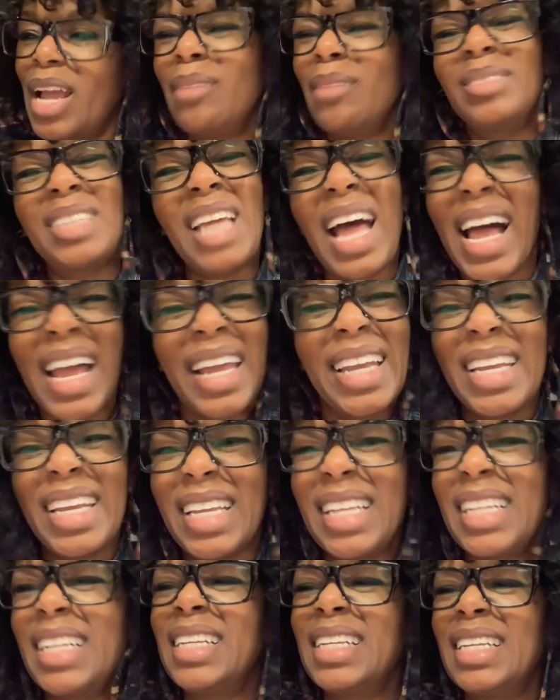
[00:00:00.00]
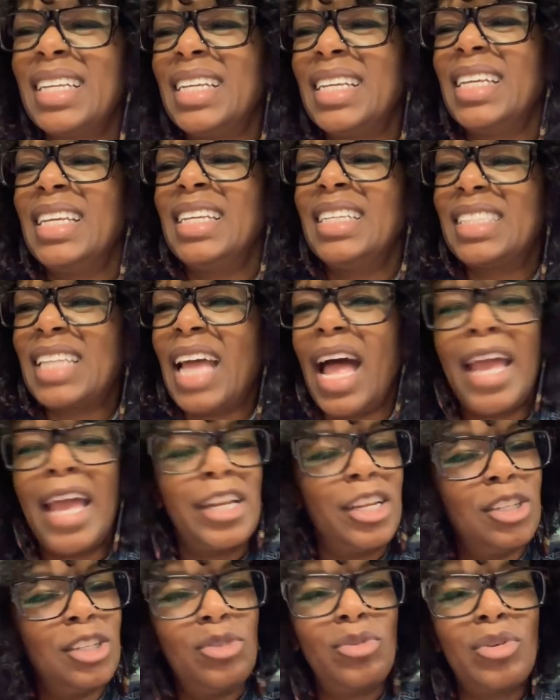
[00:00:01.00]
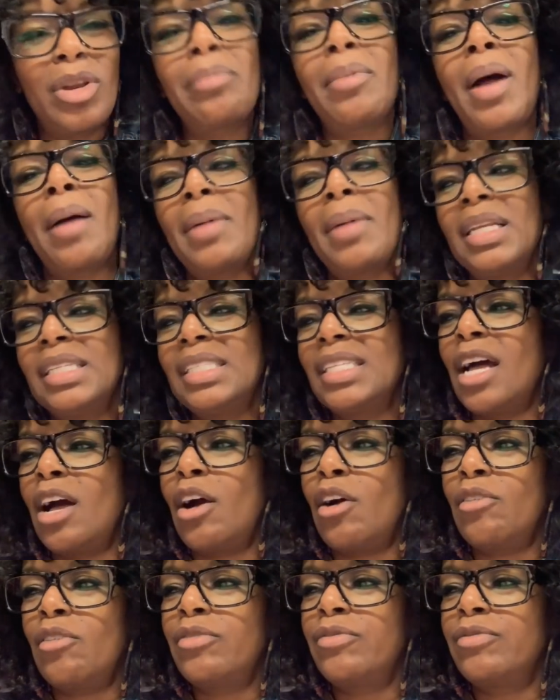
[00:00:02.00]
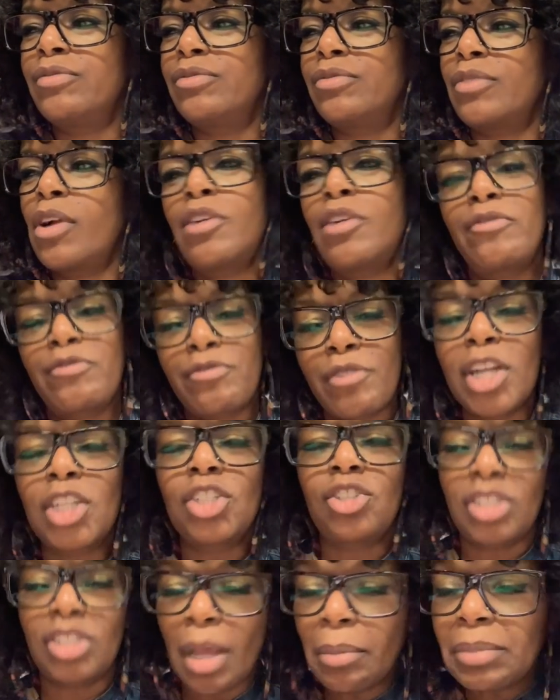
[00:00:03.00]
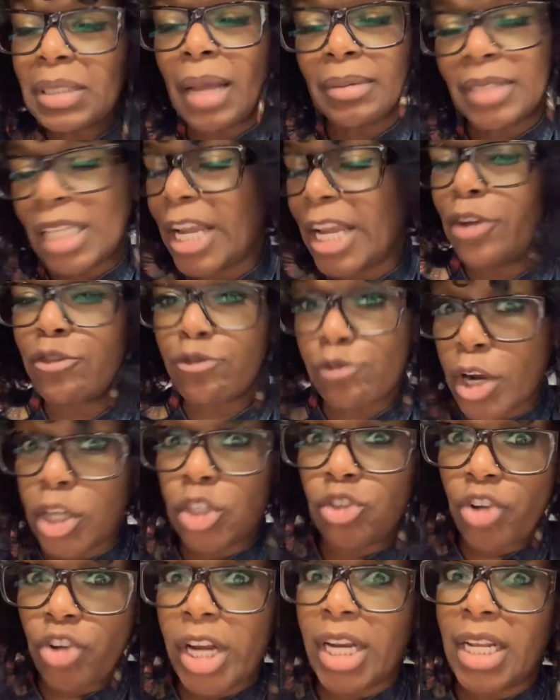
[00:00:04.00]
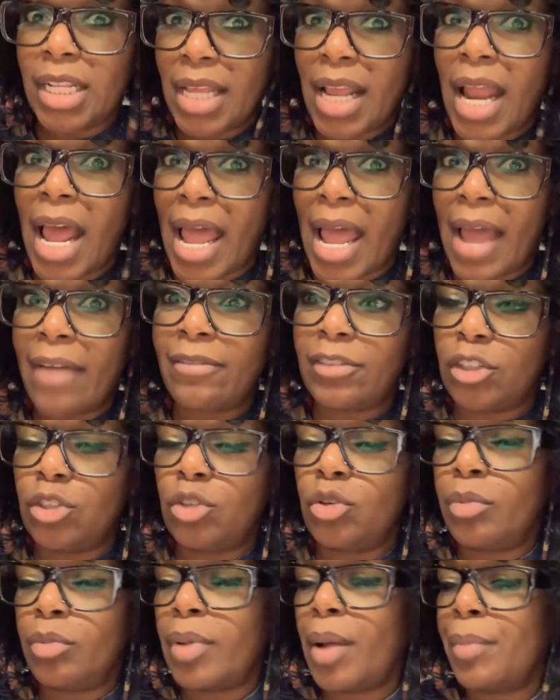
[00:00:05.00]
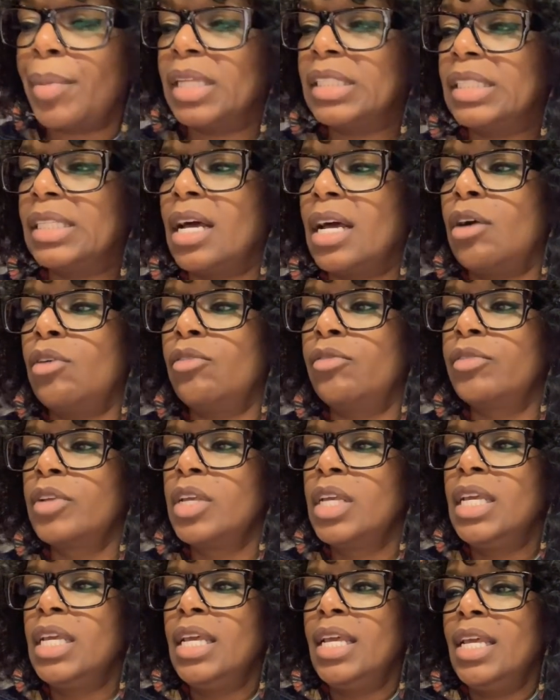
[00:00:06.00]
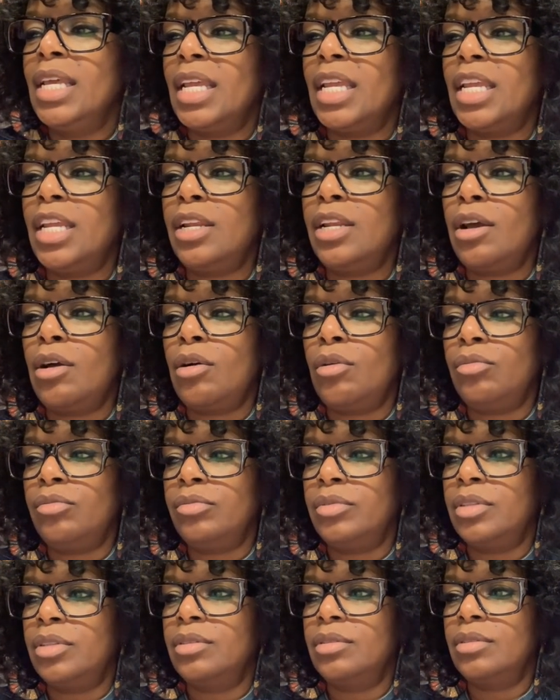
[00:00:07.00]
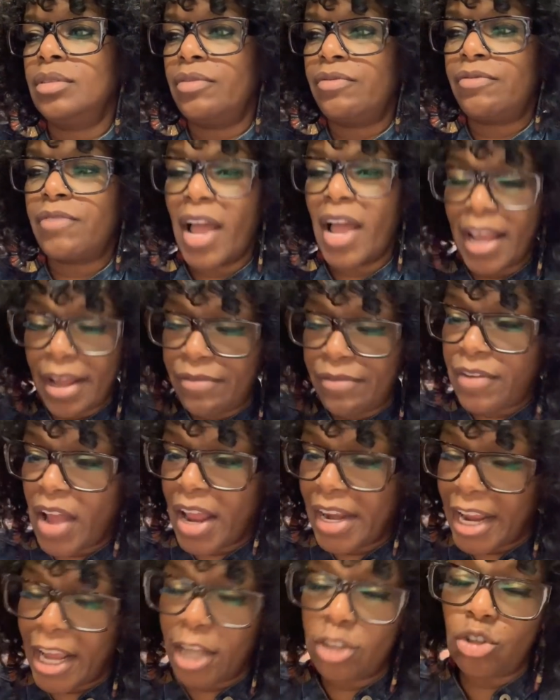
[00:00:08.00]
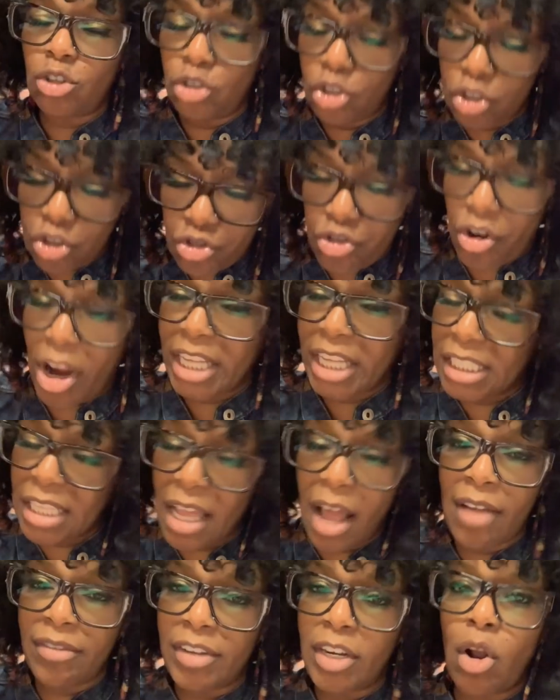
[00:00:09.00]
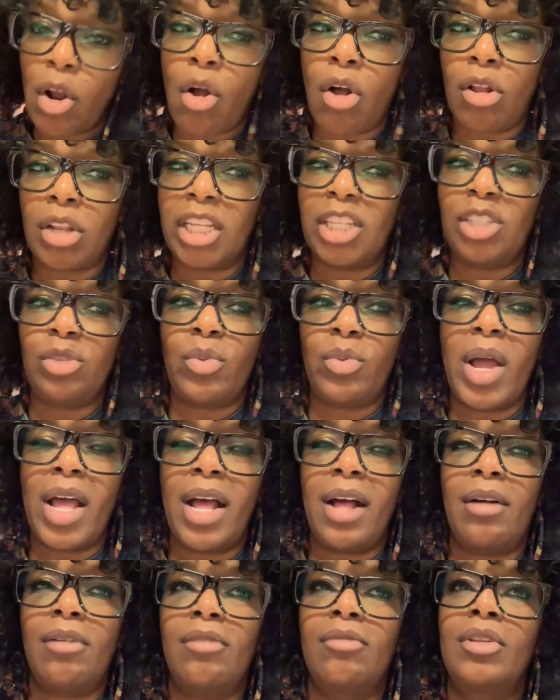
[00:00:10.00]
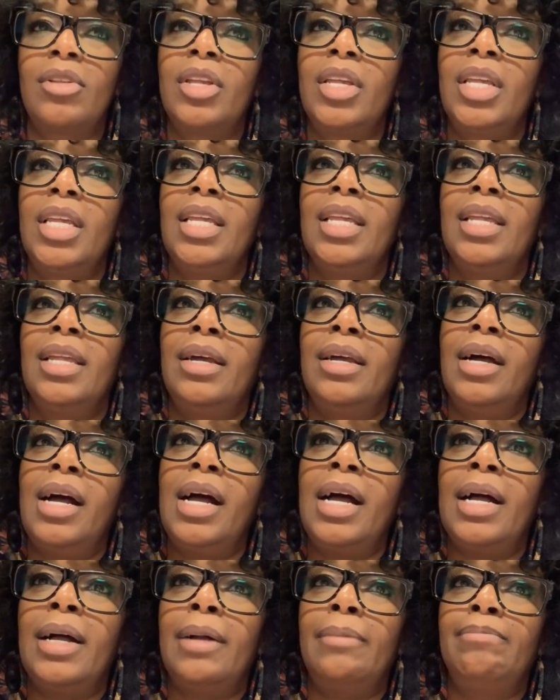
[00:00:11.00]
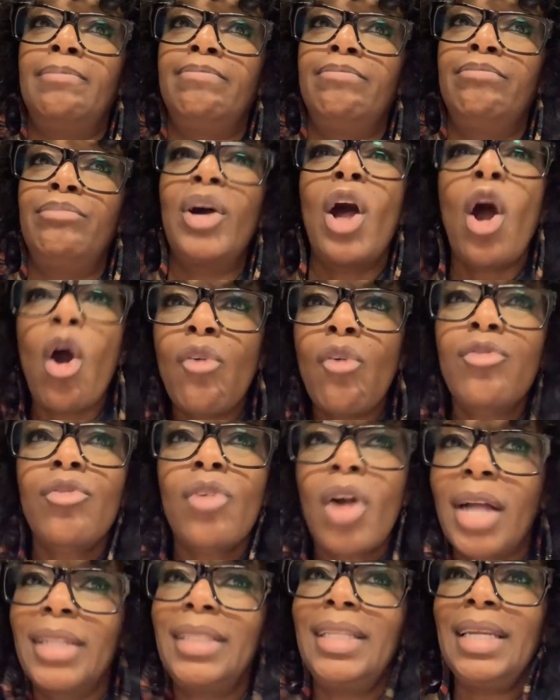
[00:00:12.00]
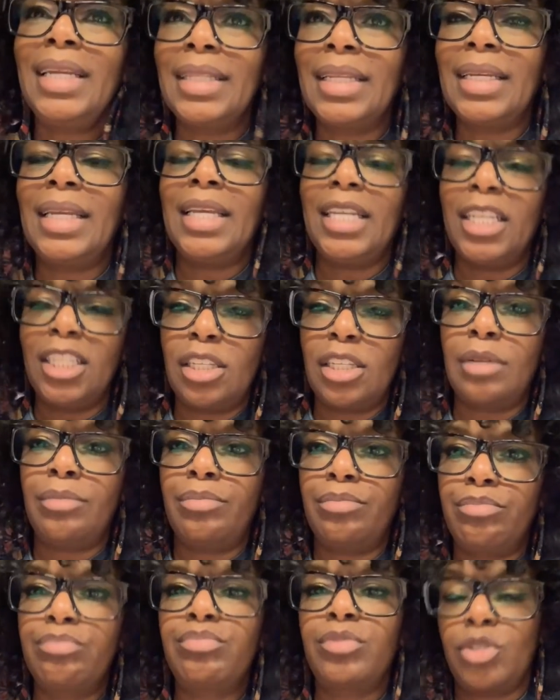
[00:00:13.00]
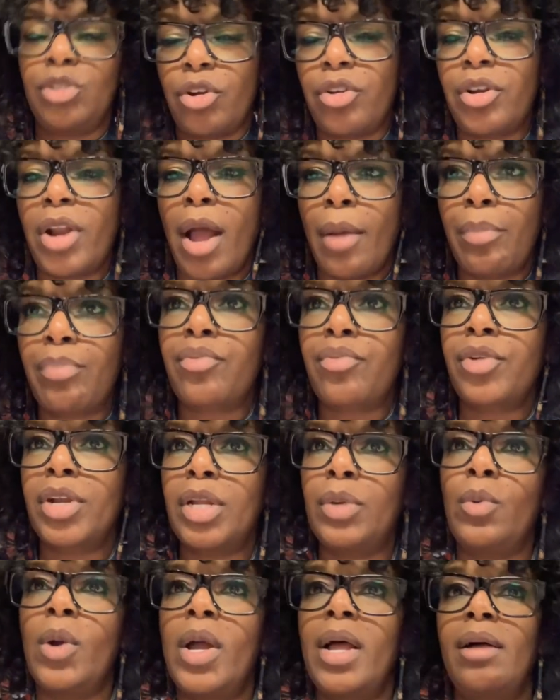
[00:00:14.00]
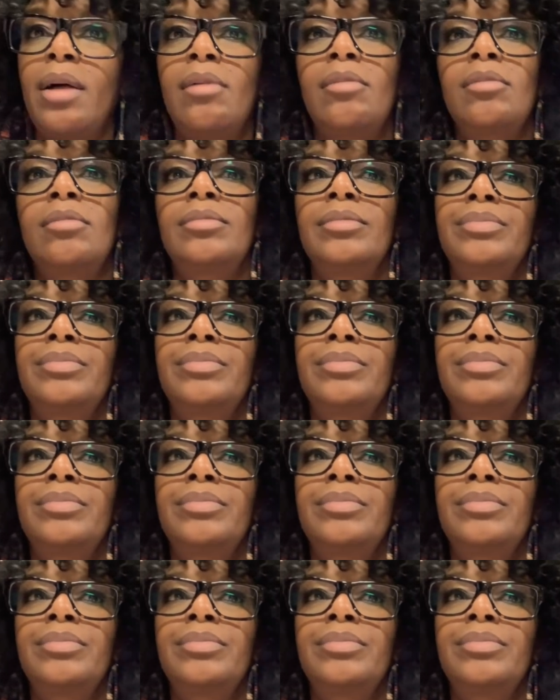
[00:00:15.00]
I'm tired. Tired of doing it by myself frust- sometimes I get frustrated that I have to do it by myself. And, you know, the fi- financial stress of it all as well. Um, but overall, I think the kids are turn out pretty well.